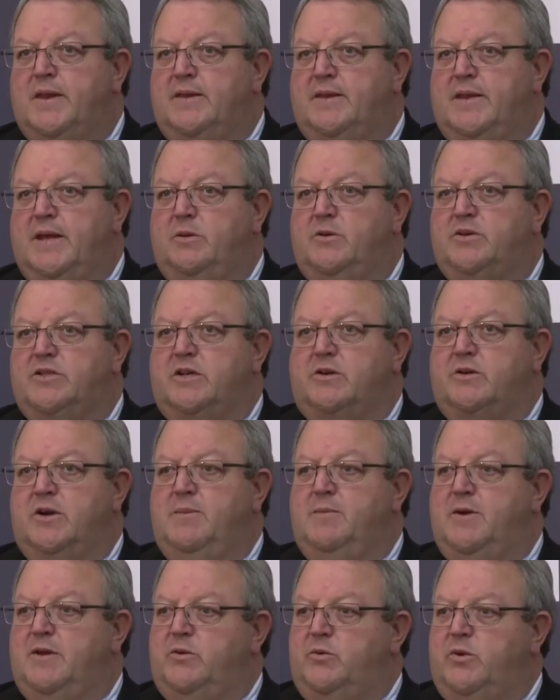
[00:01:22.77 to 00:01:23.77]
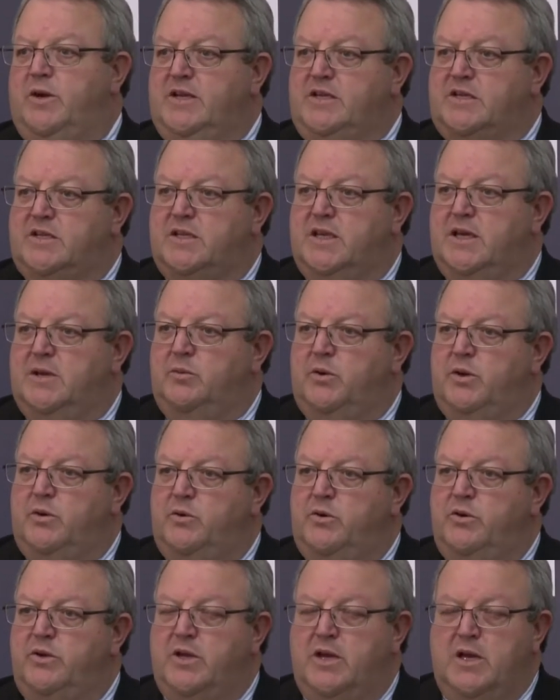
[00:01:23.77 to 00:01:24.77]
there was agreement reached that we
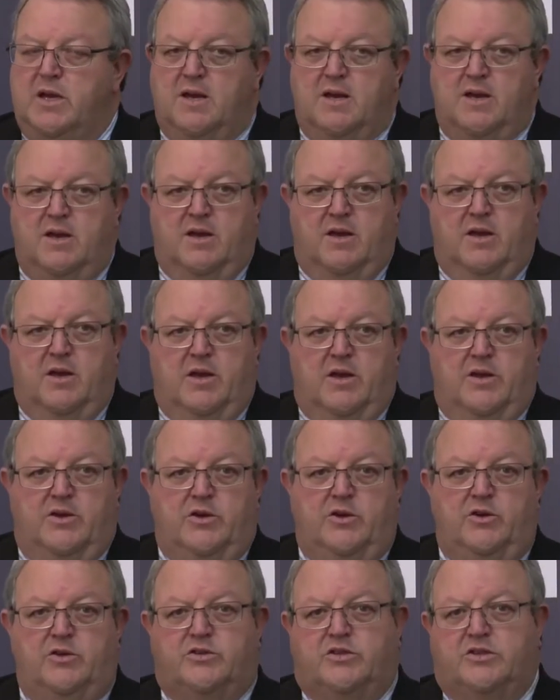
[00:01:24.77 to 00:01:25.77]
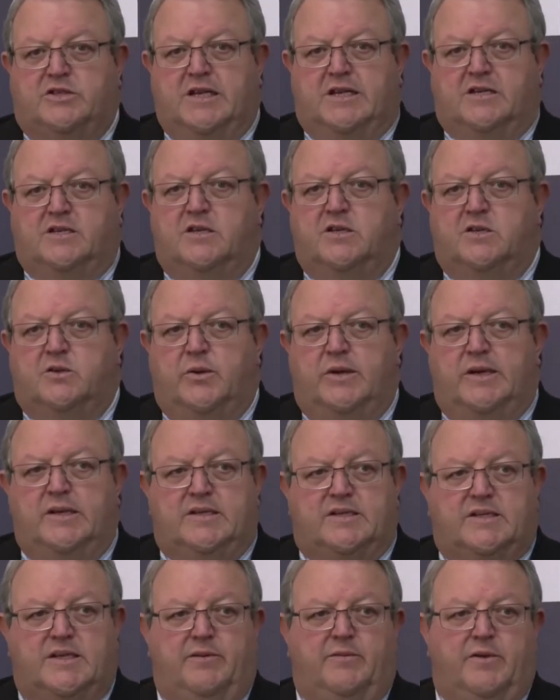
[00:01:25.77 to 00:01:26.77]
would use Section
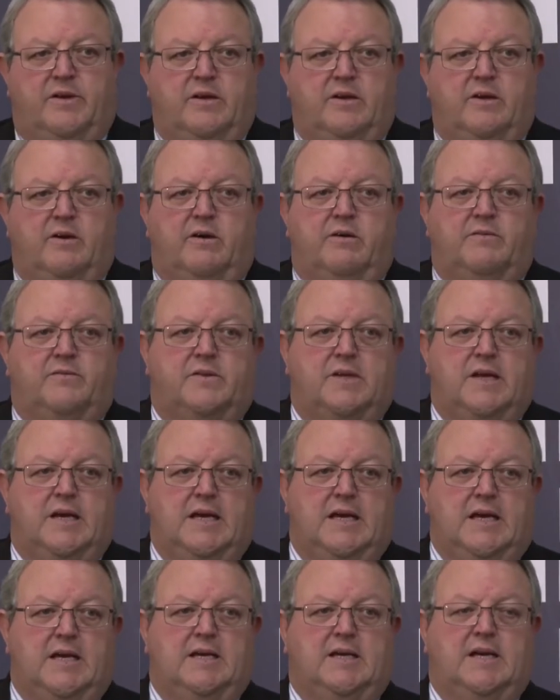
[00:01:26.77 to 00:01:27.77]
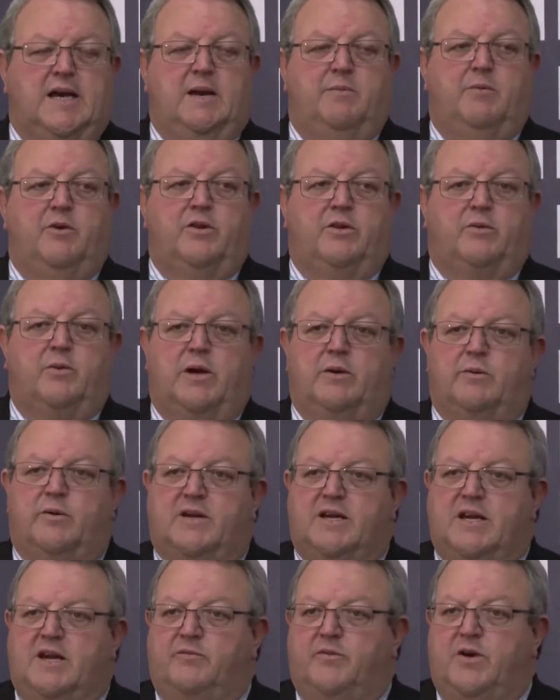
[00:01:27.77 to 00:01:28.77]
27 of the Canterbury Earthquake
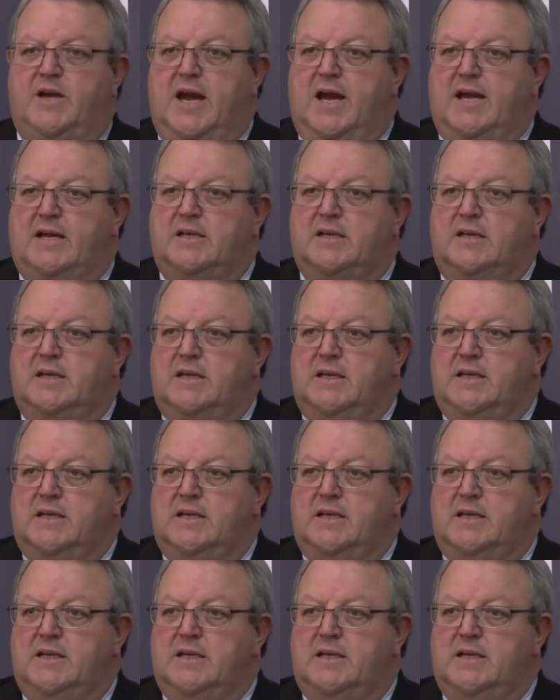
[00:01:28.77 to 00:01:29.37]
Recovery Act